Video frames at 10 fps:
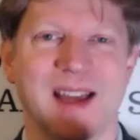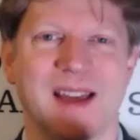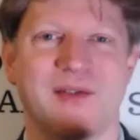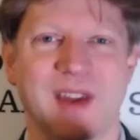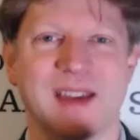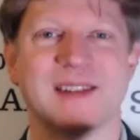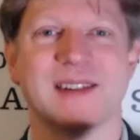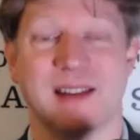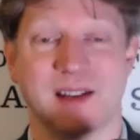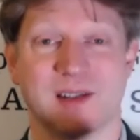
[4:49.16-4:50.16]
this
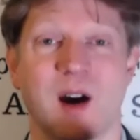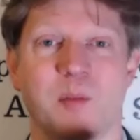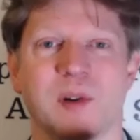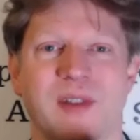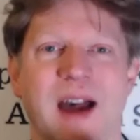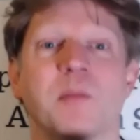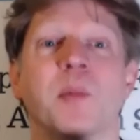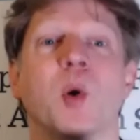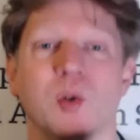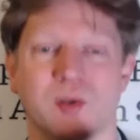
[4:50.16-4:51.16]
is an example of how
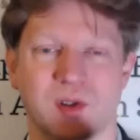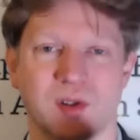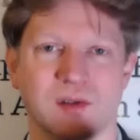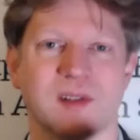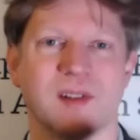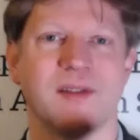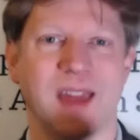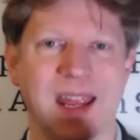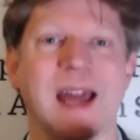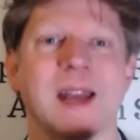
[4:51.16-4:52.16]
important
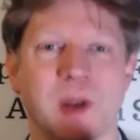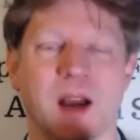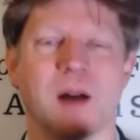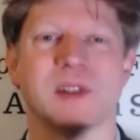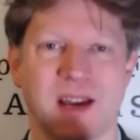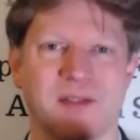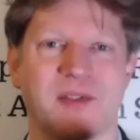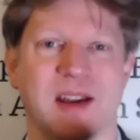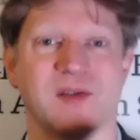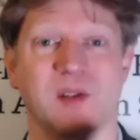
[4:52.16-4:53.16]
they had become to that
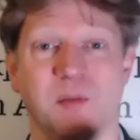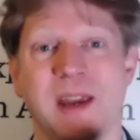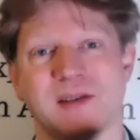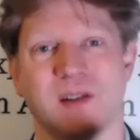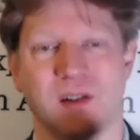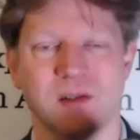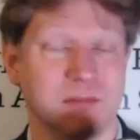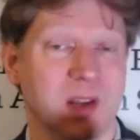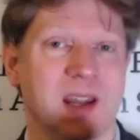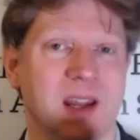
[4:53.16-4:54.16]
factory based
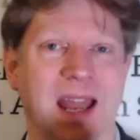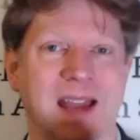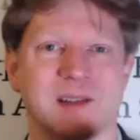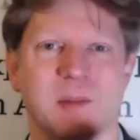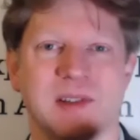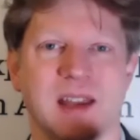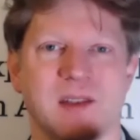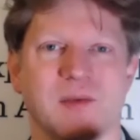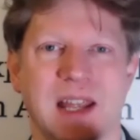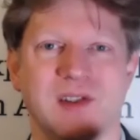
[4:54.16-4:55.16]
on, it has to be said,
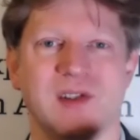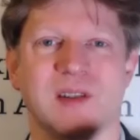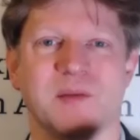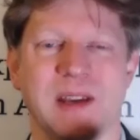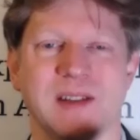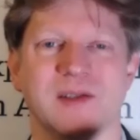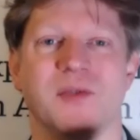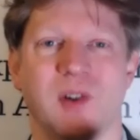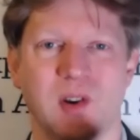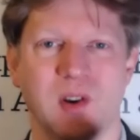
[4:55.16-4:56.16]
the relationships based on
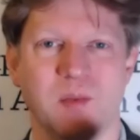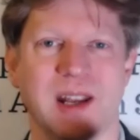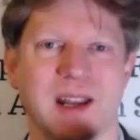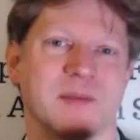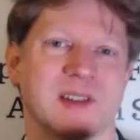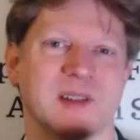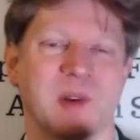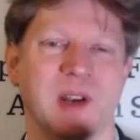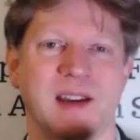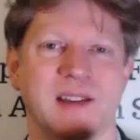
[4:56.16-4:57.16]
volume when it comes to
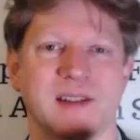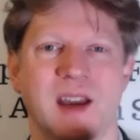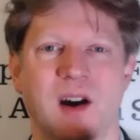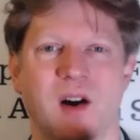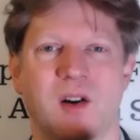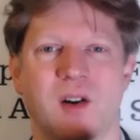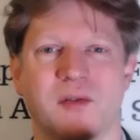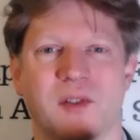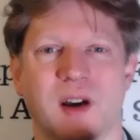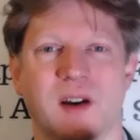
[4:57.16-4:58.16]
suppliers
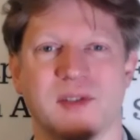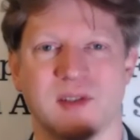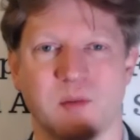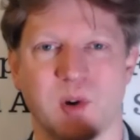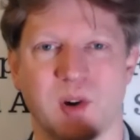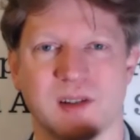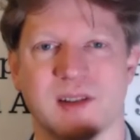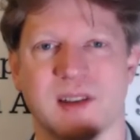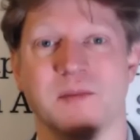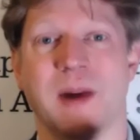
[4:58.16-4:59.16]
of physical
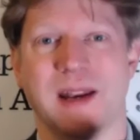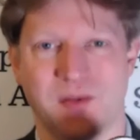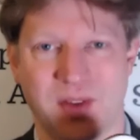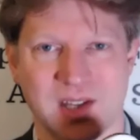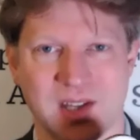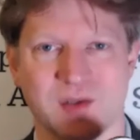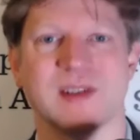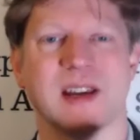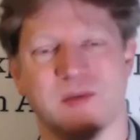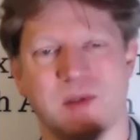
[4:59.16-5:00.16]
products, the
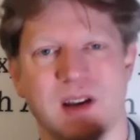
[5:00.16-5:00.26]
manufacturers, as we